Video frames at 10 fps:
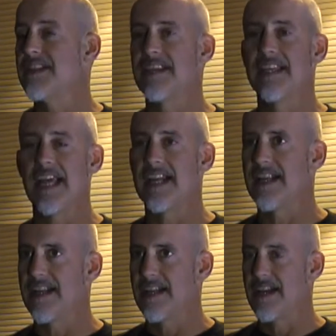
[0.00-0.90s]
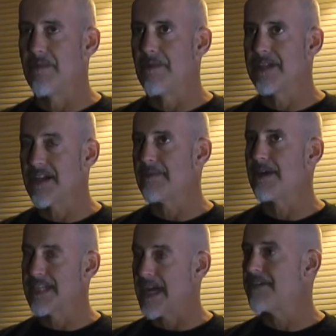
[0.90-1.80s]
You get into, when we talk
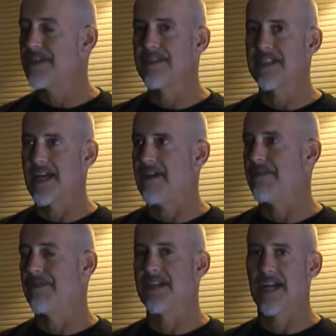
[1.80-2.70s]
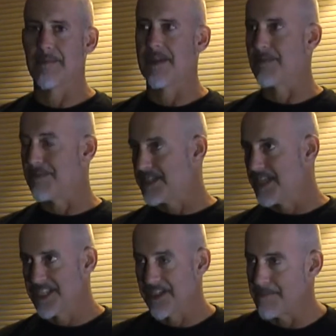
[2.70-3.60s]
about down-tuned stuff and we talk about the
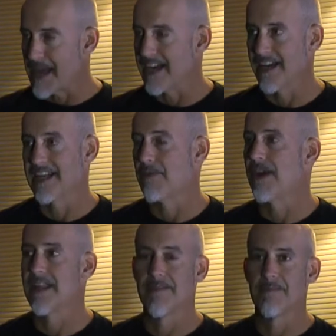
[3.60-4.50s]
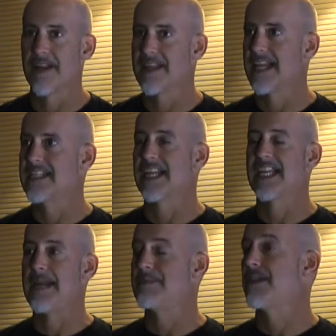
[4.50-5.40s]
precision of metal, like one of the things that
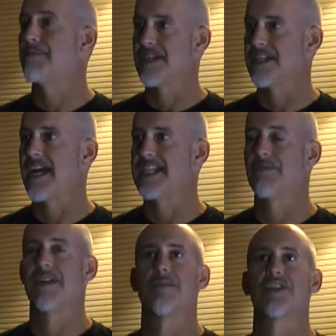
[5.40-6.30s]
keeps it precise, one of the